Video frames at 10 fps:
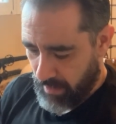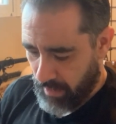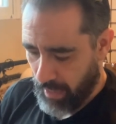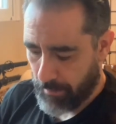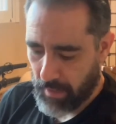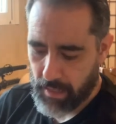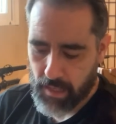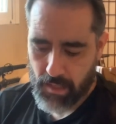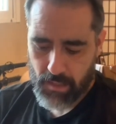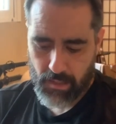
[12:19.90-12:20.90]

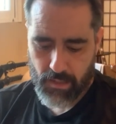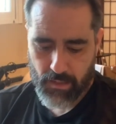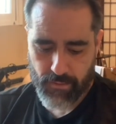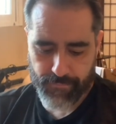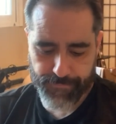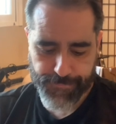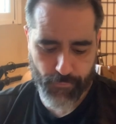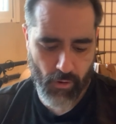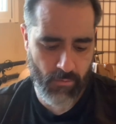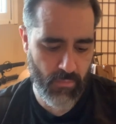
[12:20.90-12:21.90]
Emily
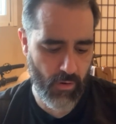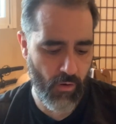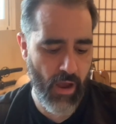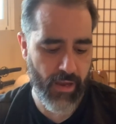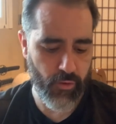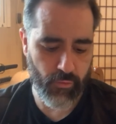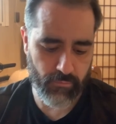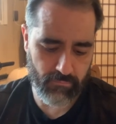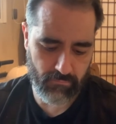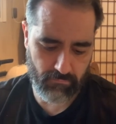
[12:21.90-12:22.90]
from Ohio.
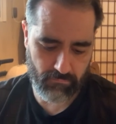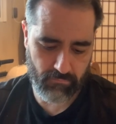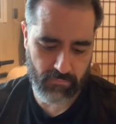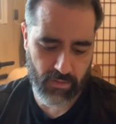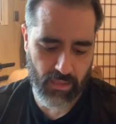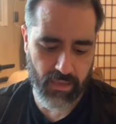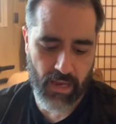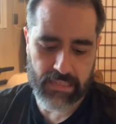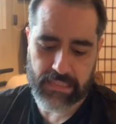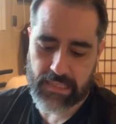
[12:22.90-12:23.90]

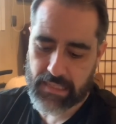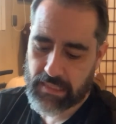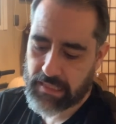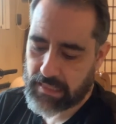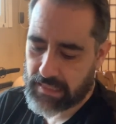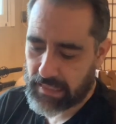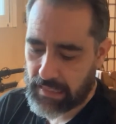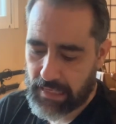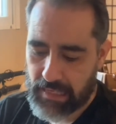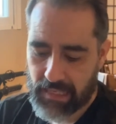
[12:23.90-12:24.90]
Does this
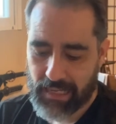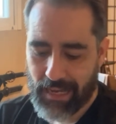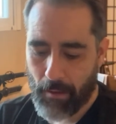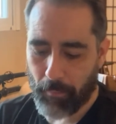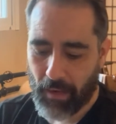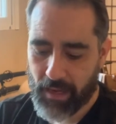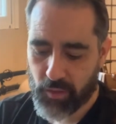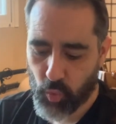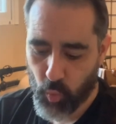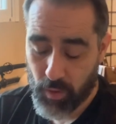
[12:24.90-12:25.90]
technique apply
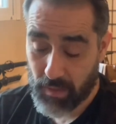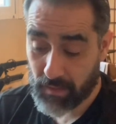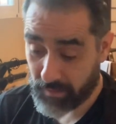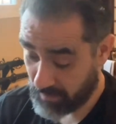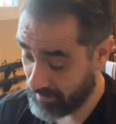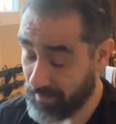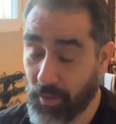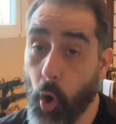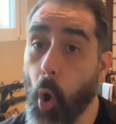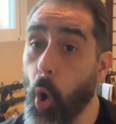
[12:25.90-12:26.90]
to women?
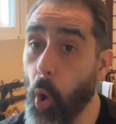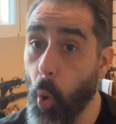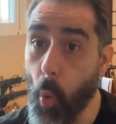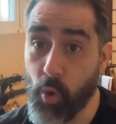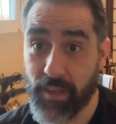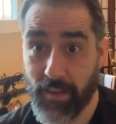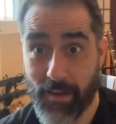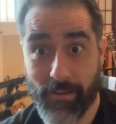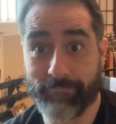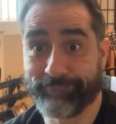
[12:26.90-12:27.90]
Oh
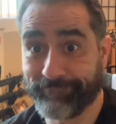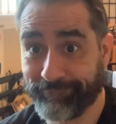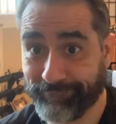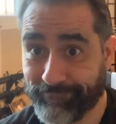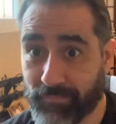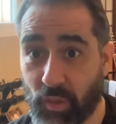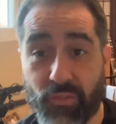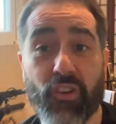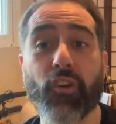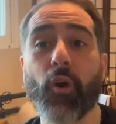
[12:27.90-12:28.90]
yeah, you have
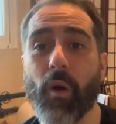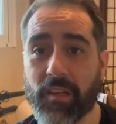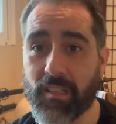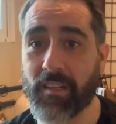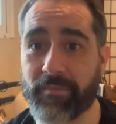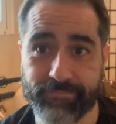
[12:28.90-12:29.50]
no idea.